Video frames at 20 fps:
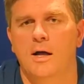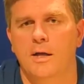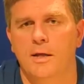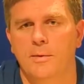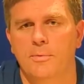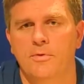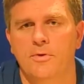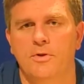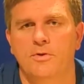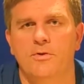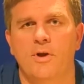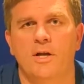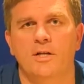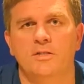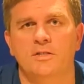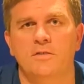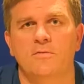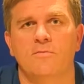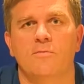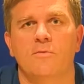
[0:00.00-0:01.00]
in the
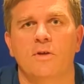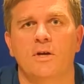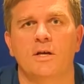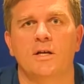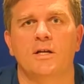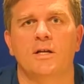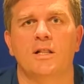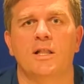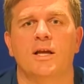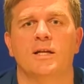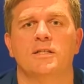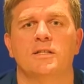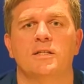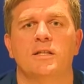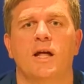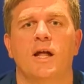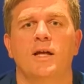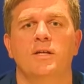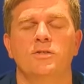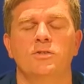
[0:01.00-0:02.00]
direction of the collecting
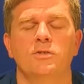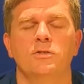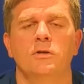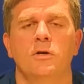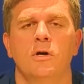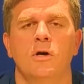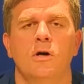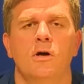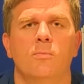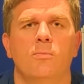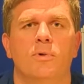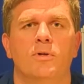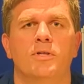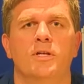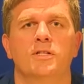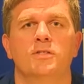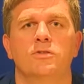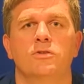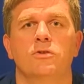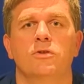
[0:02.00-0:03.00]
that I do, but
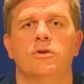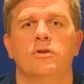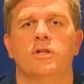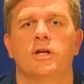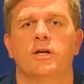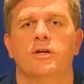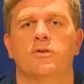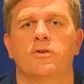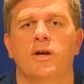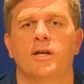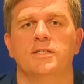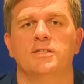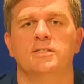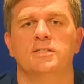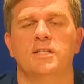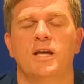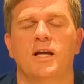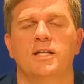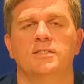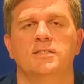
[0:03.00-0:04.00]
they do look like great
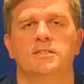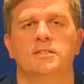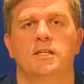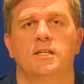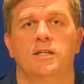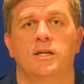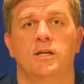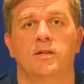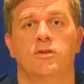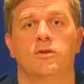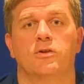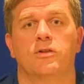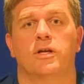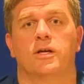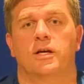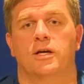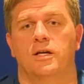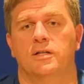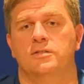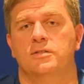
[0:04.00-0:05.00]
sets, and they look
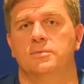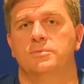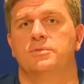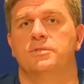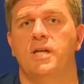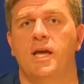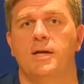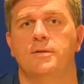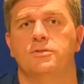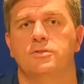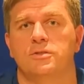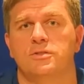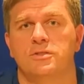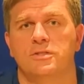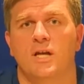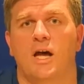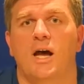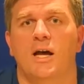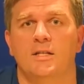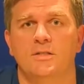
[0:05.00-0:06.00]
like a substantial
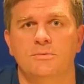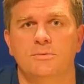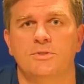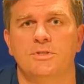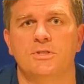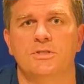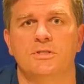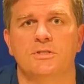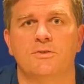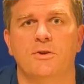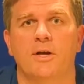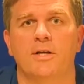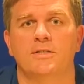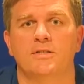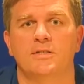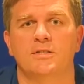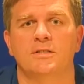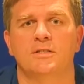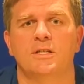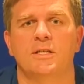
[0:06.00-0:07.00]
size, which is great
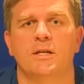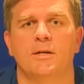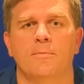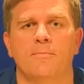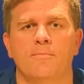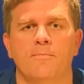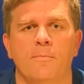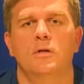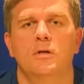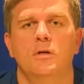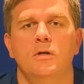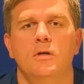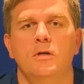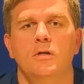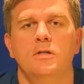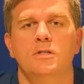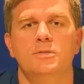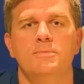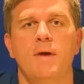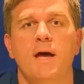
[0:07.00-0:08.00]
to see.
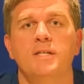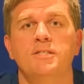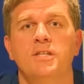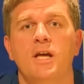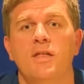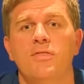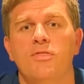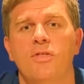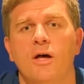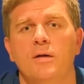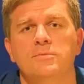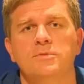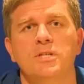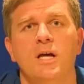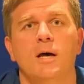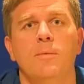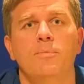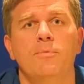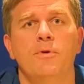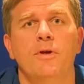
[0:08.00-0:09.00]
Smash that thumbs
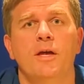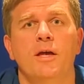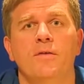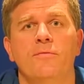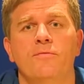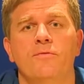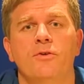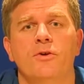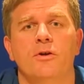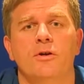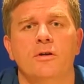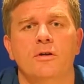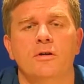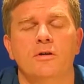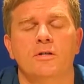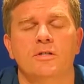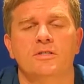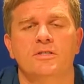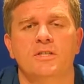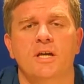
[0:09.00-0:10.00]
up if
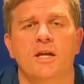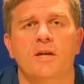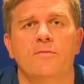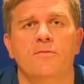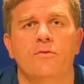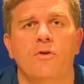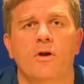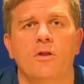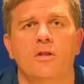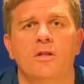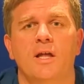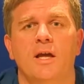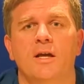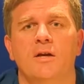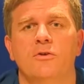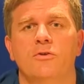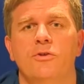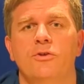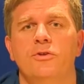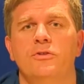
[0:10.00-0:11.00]
you're excited for all the
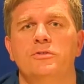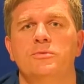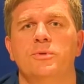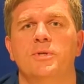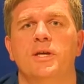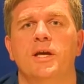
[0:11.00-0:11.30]
Lego news we